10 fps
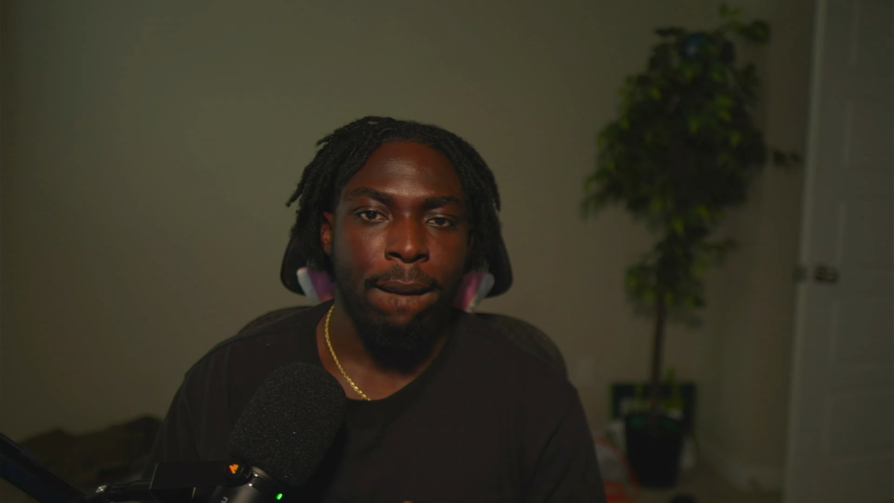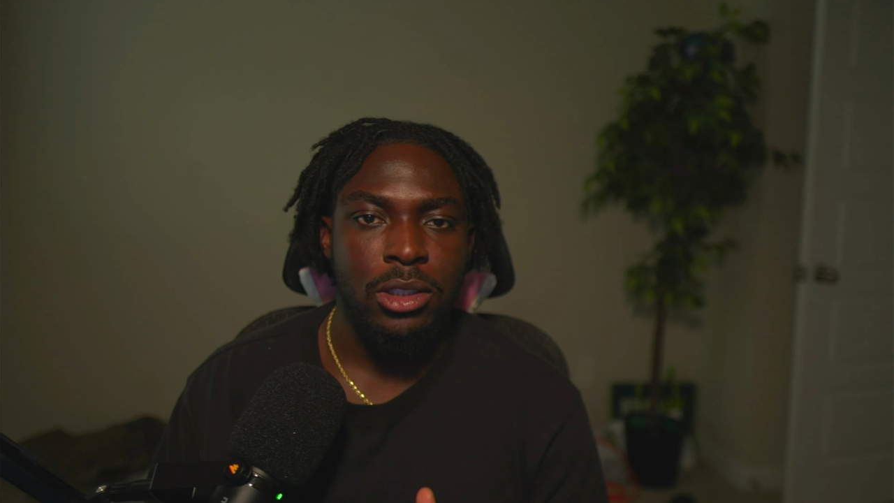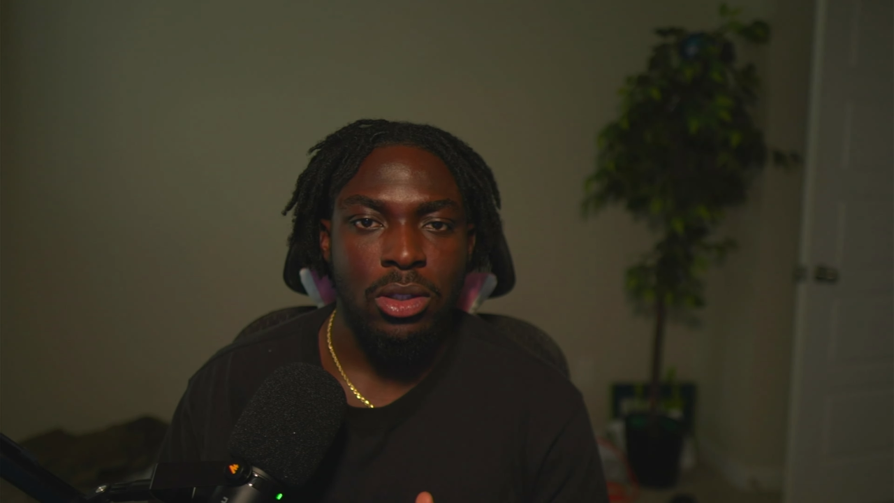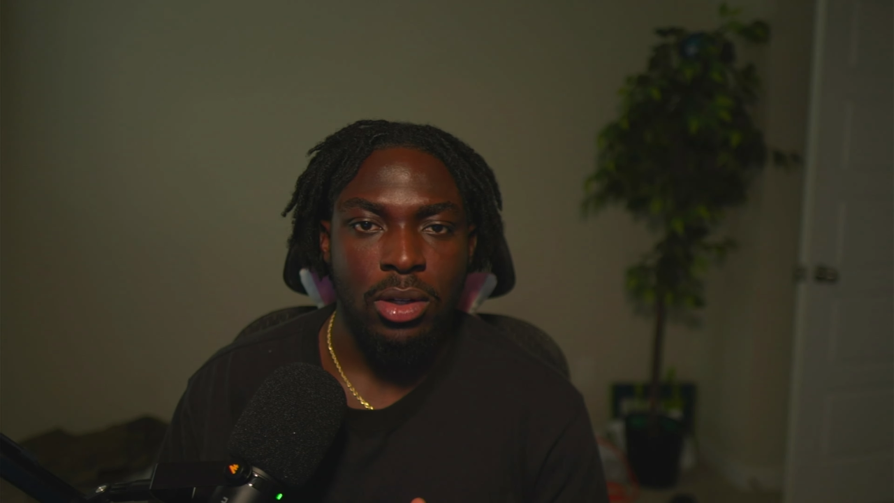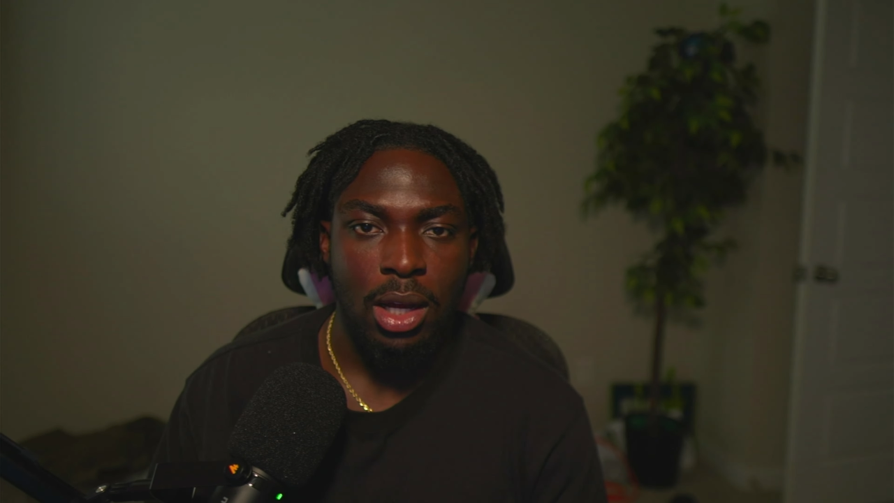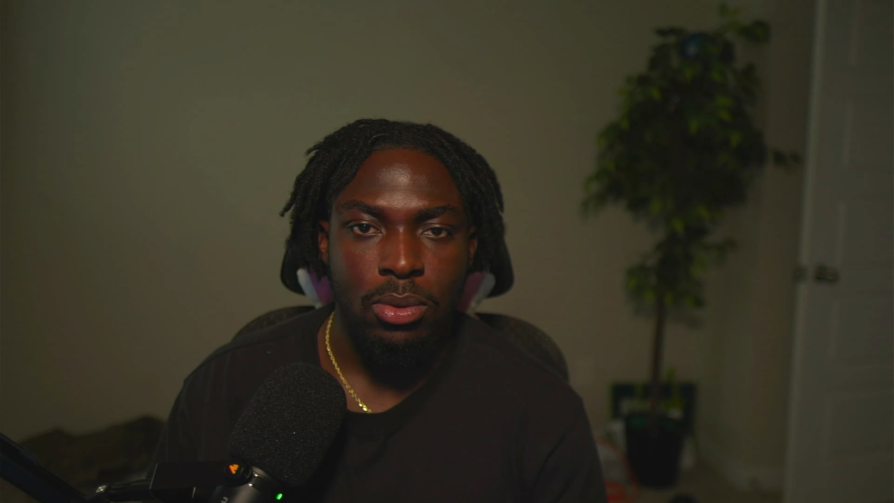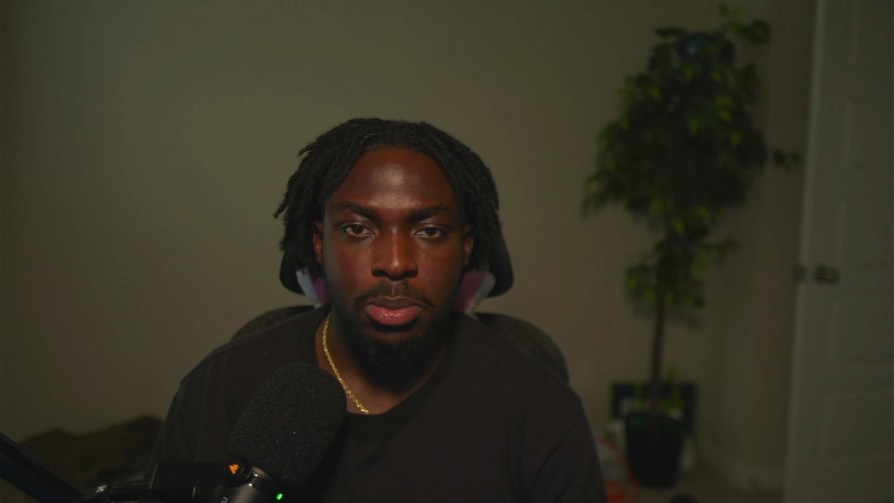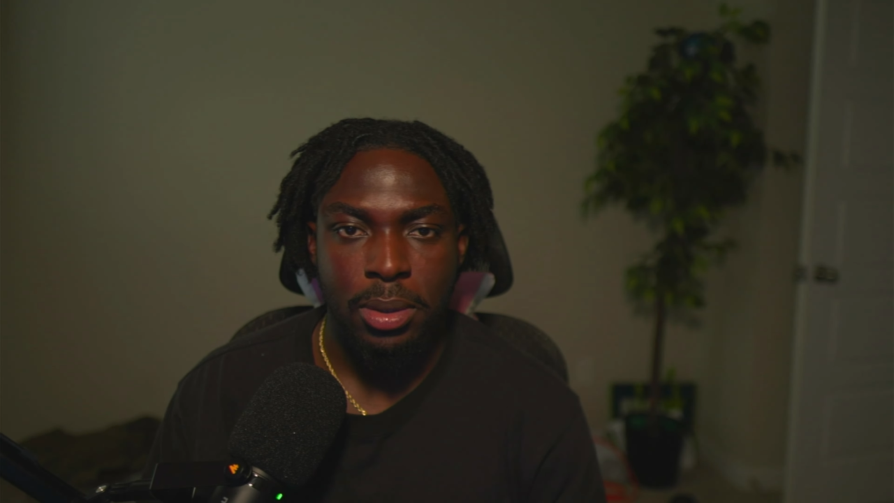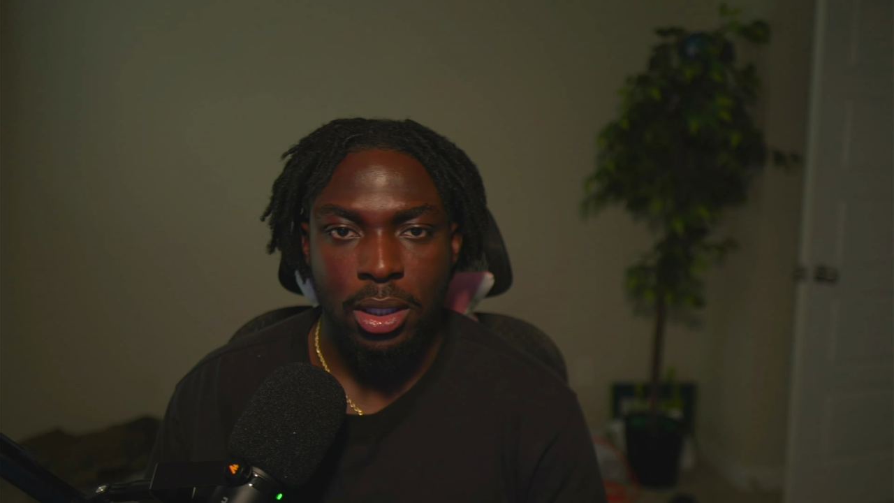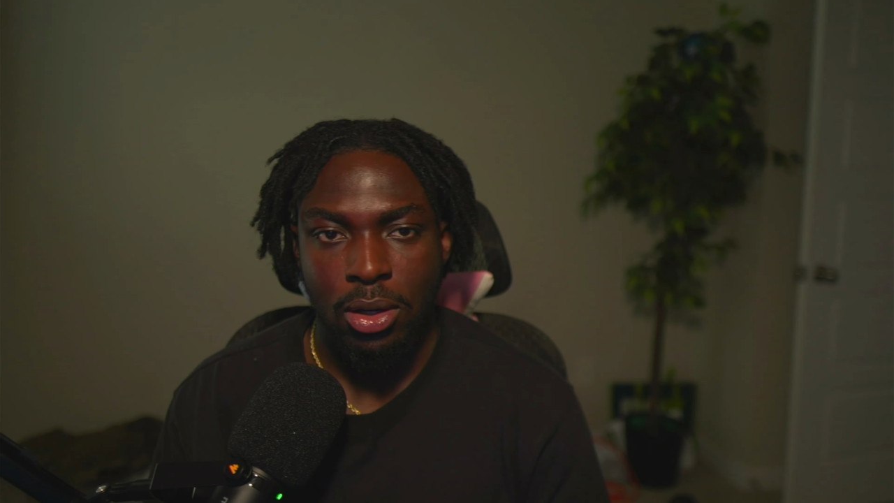show y'all what's
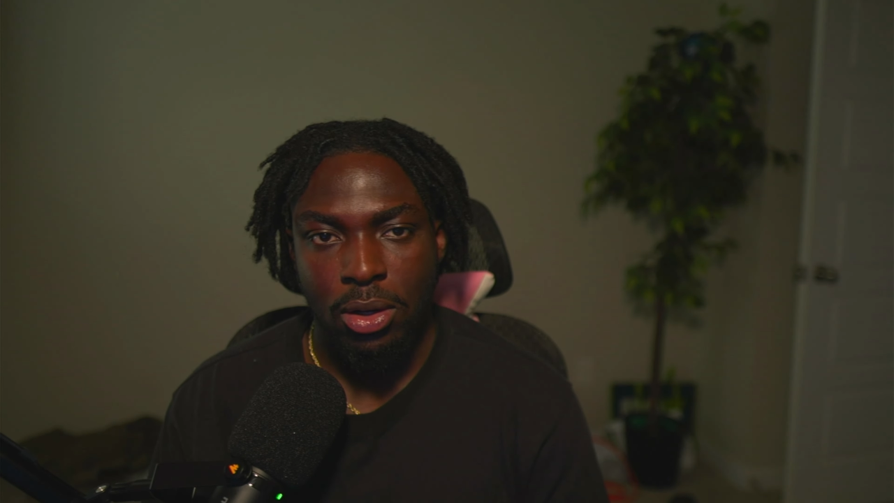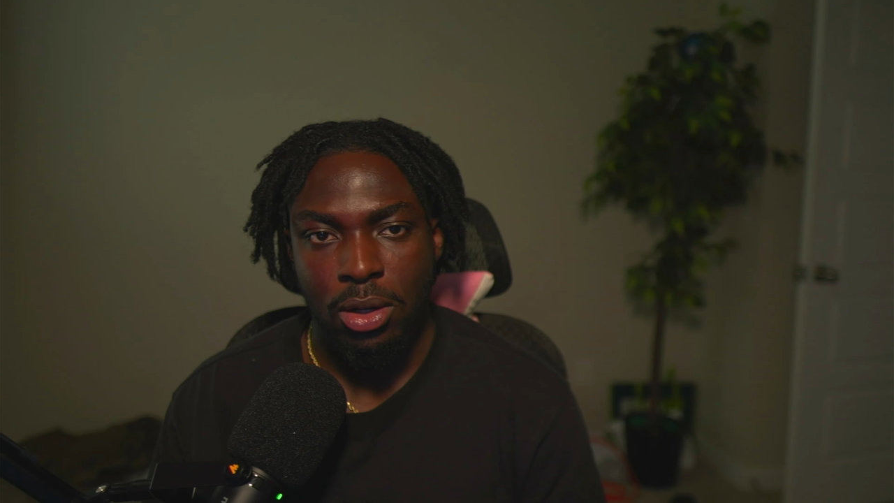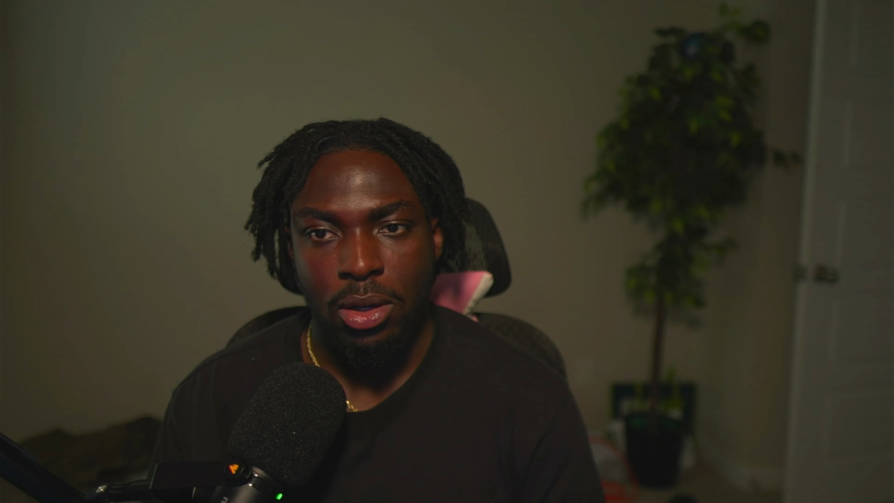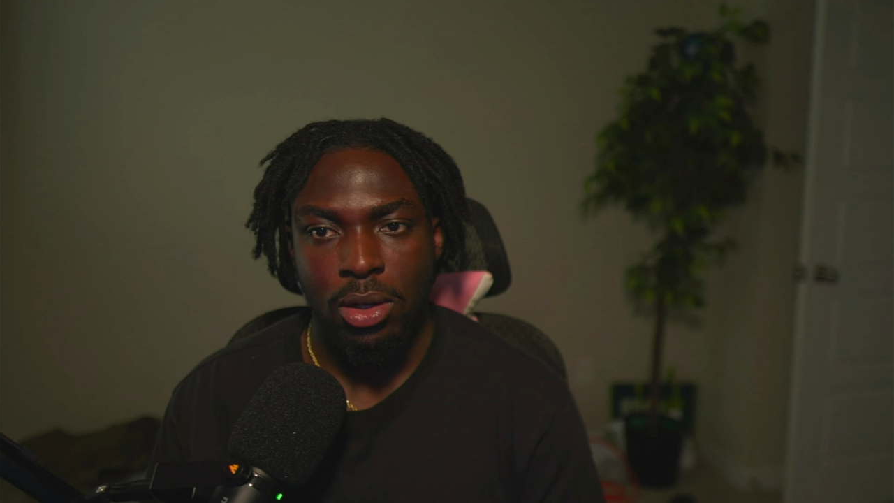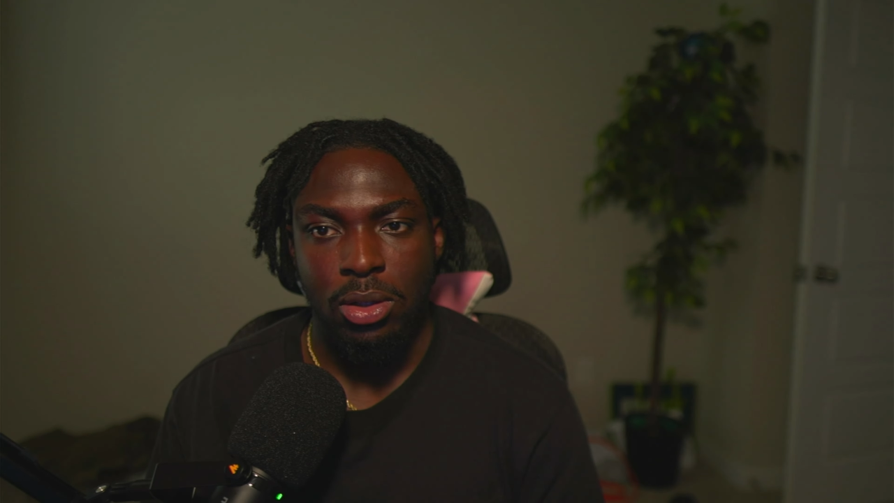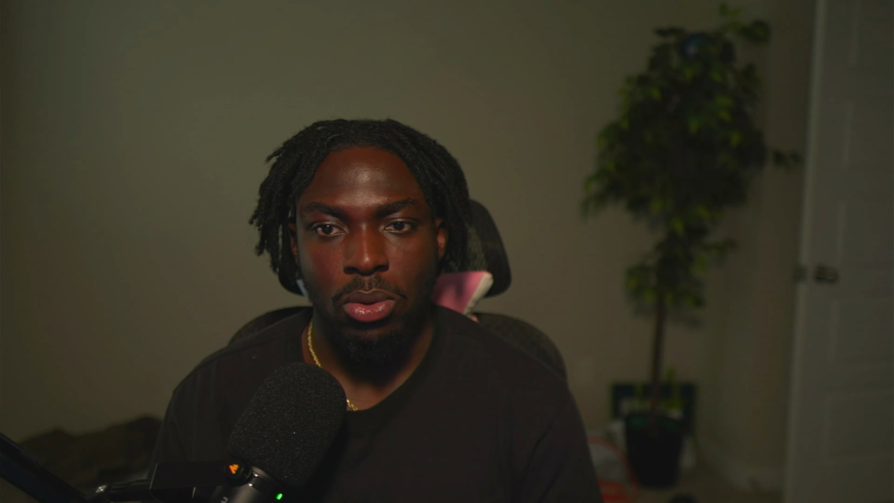been going on or